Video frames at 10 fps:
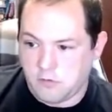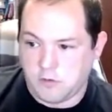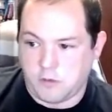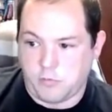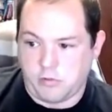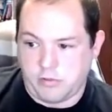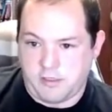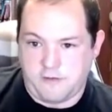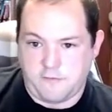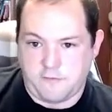I
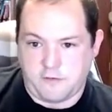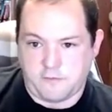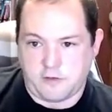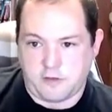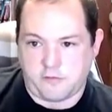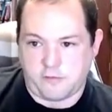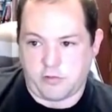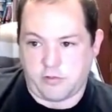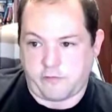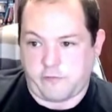believe I've got some
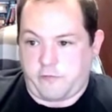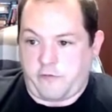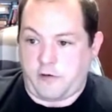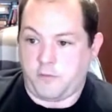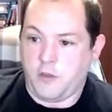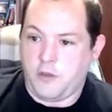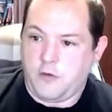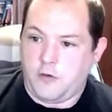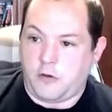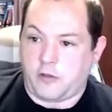clusters here.
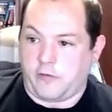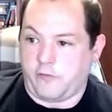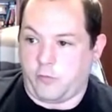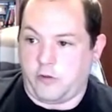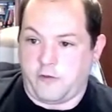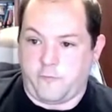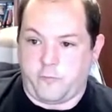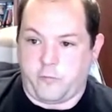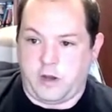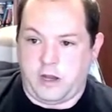Okay, so when you have
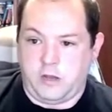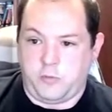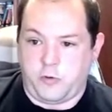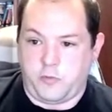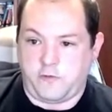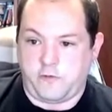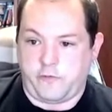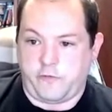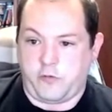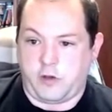read permissions
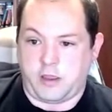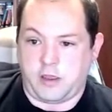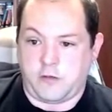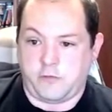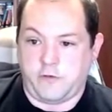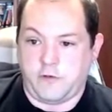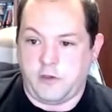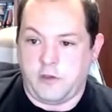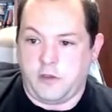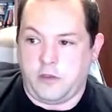to an account,
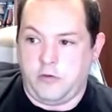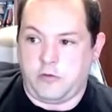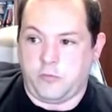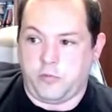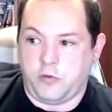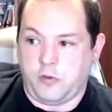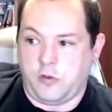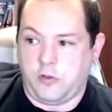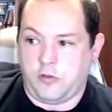you can pull